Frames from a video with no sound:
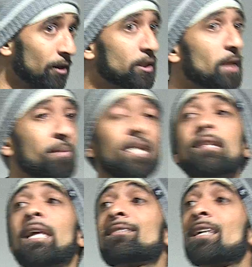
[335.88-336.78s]
or the opinion
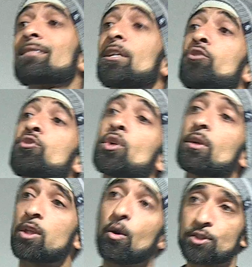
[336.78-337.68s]
that says that you should
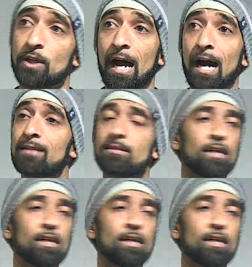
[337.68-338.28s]
close your eyes,